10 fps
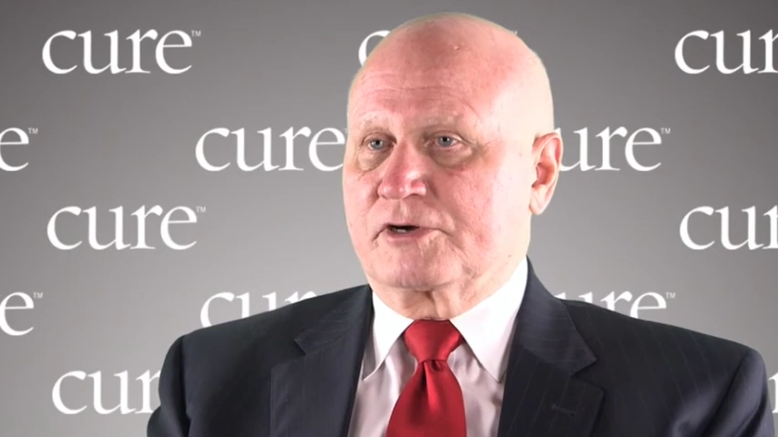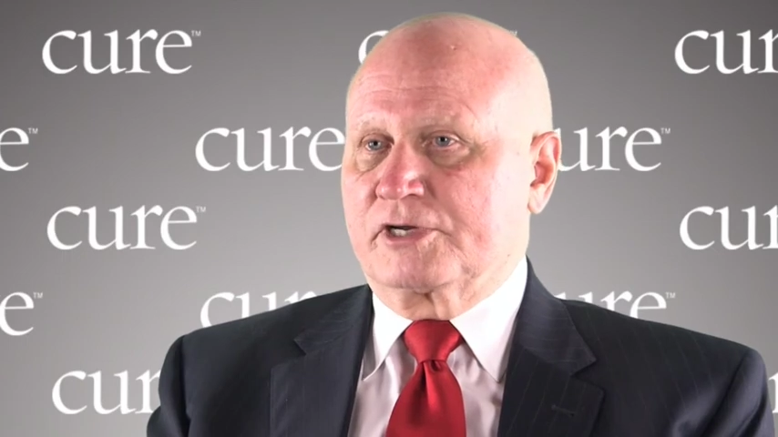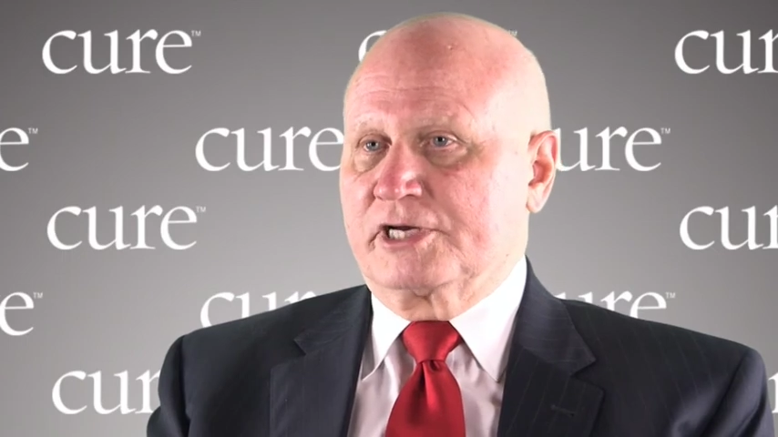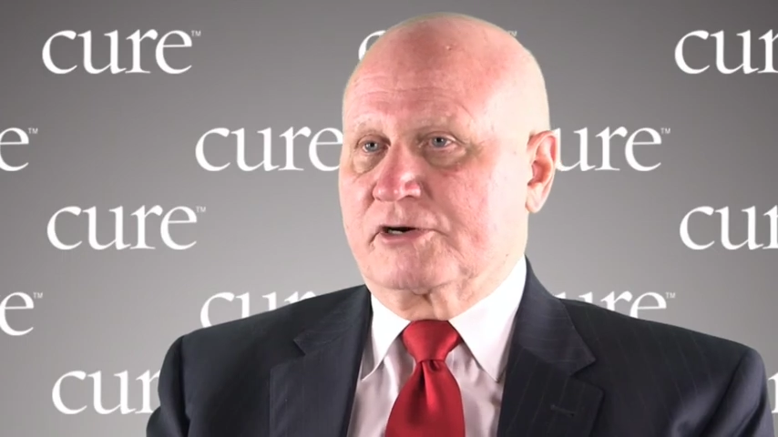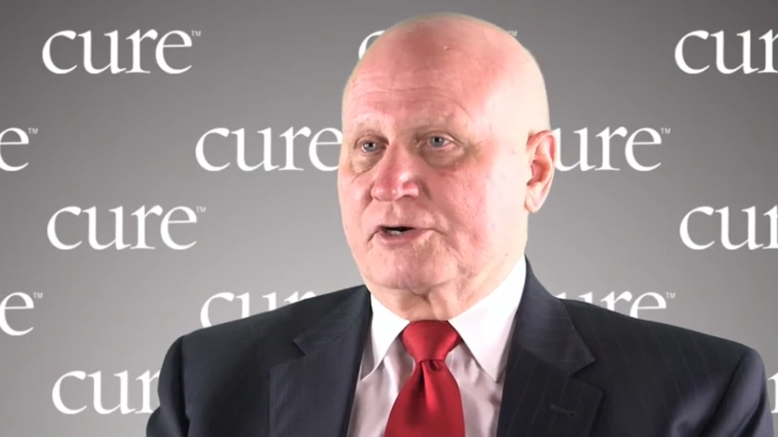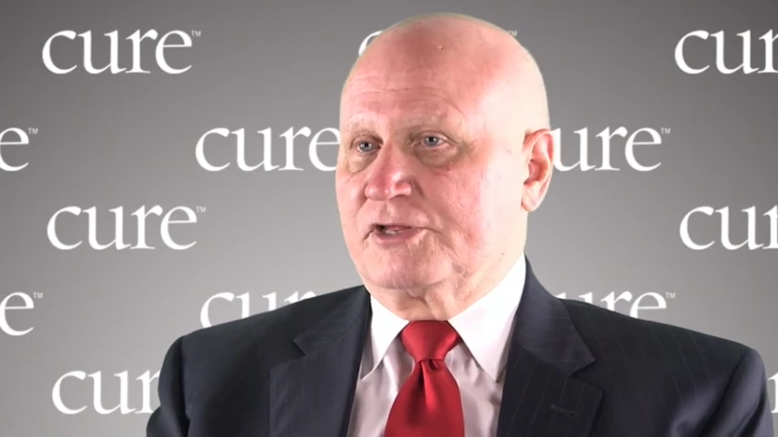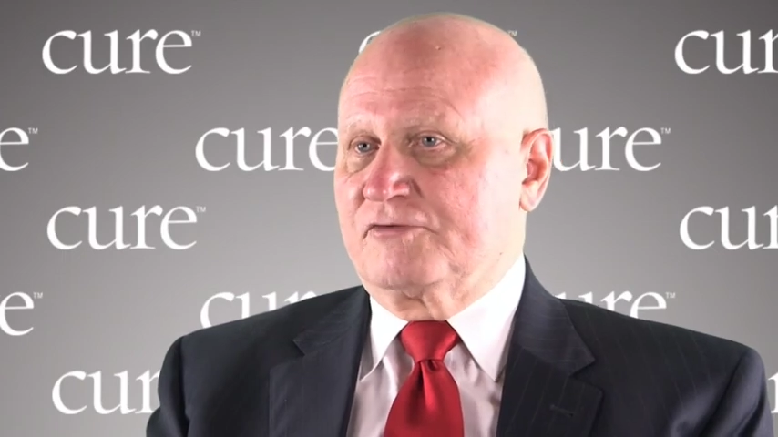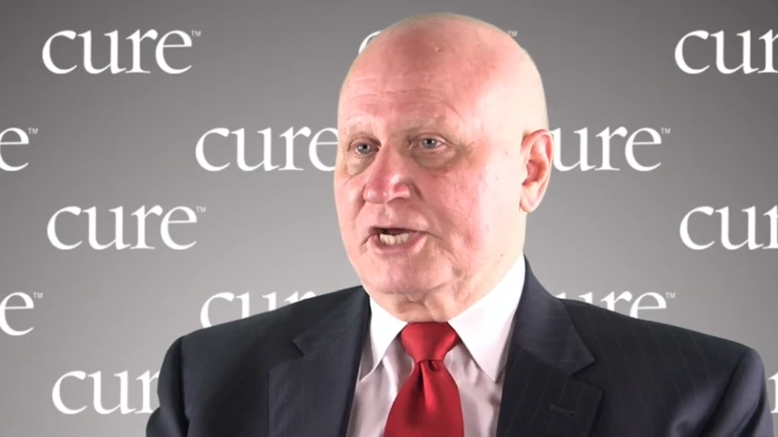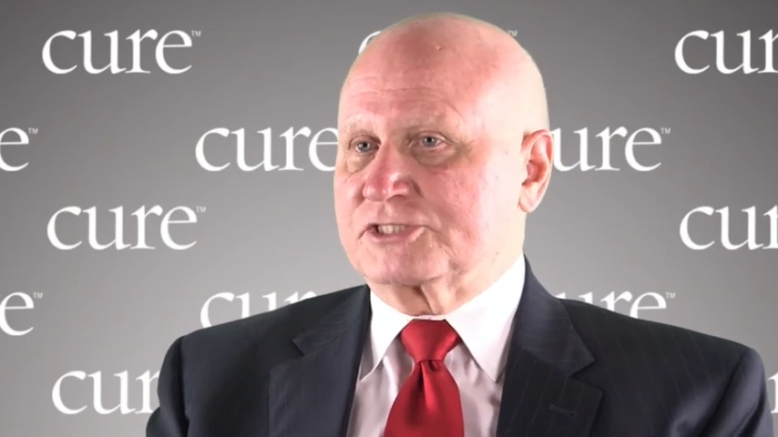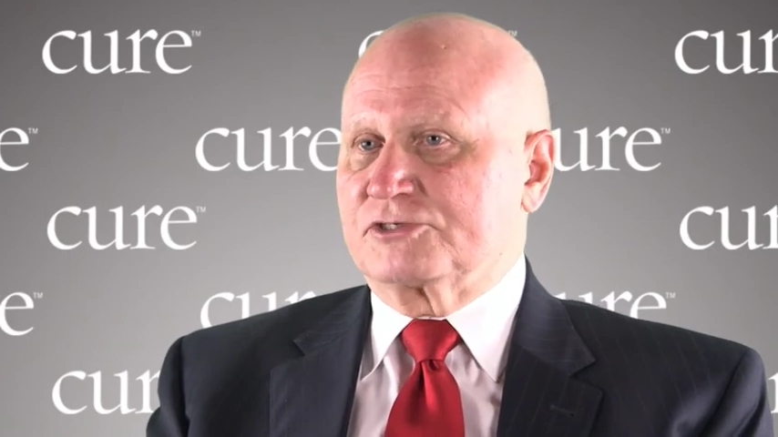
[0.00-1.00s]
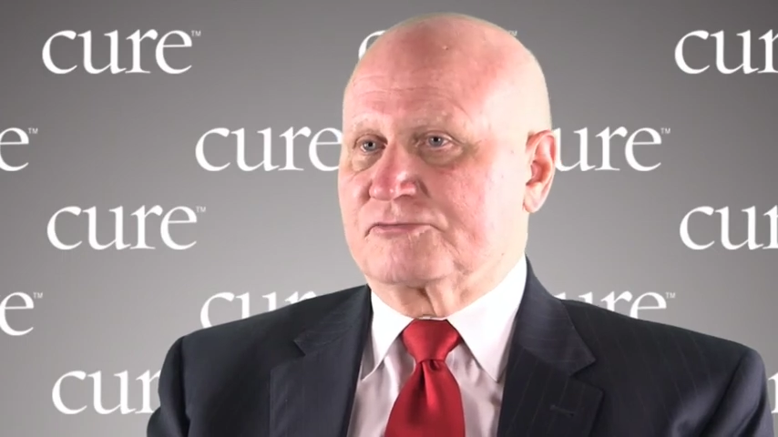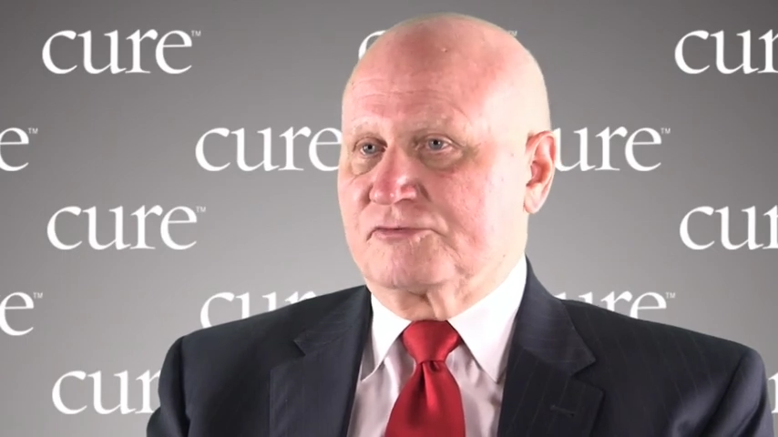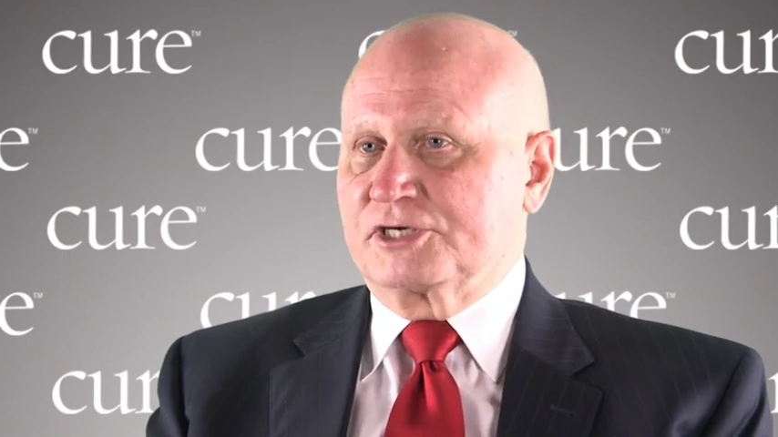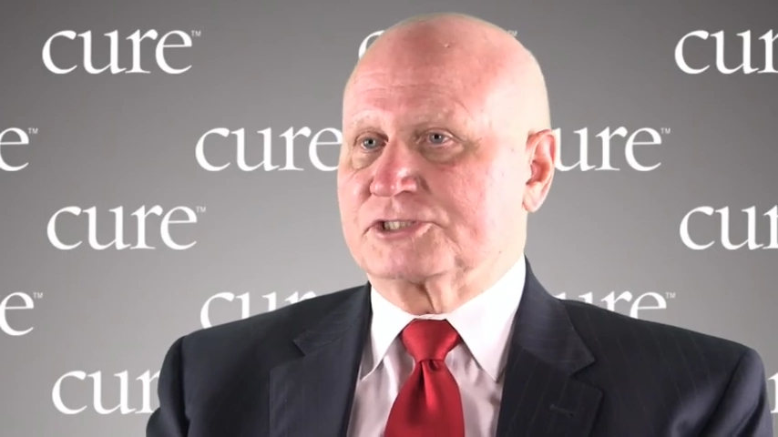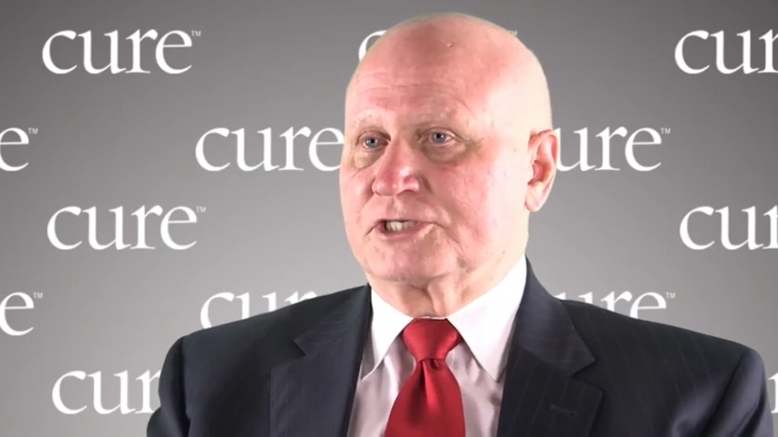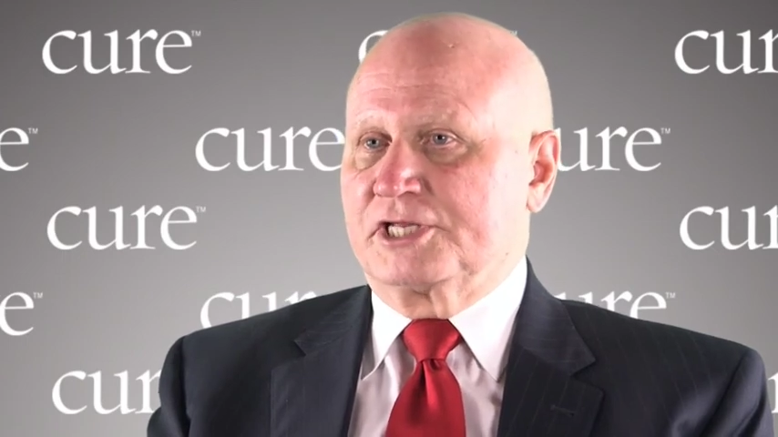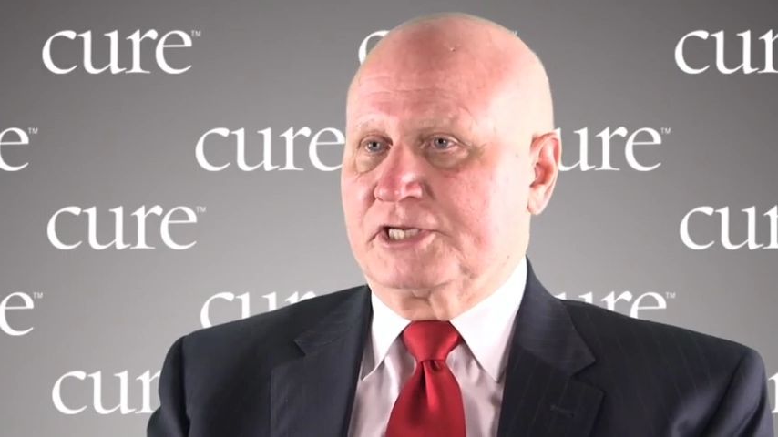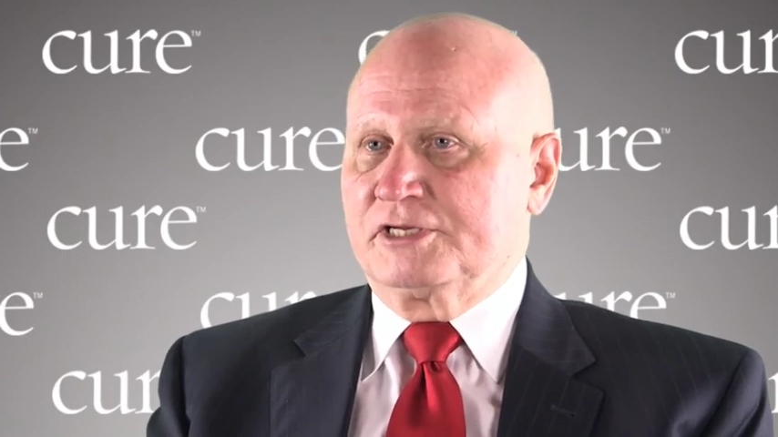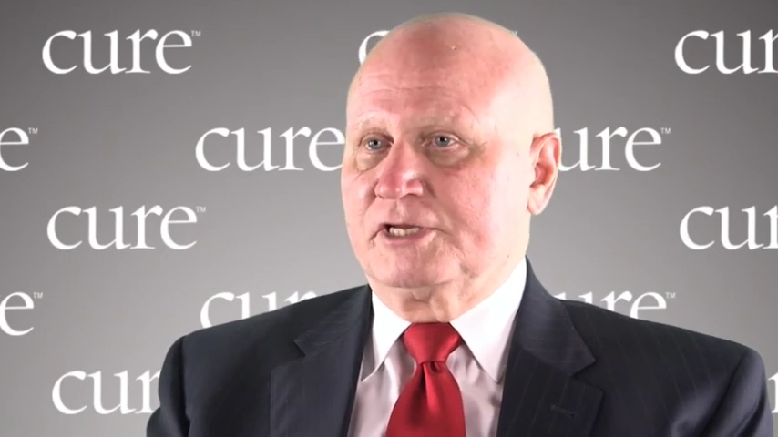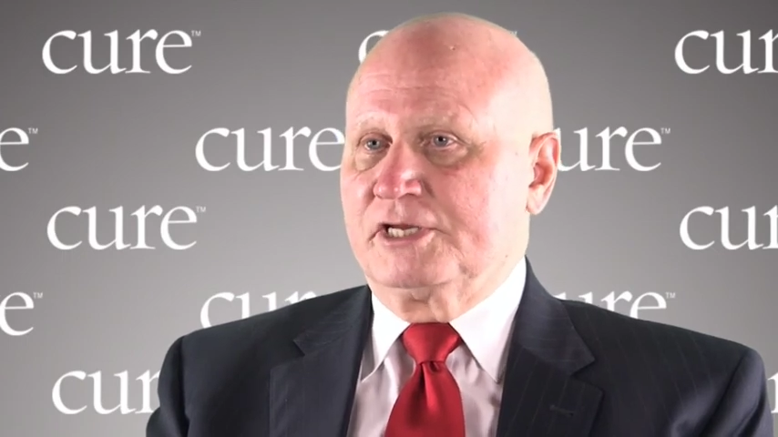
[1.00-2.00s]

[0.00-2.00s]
cardiovascular functioning,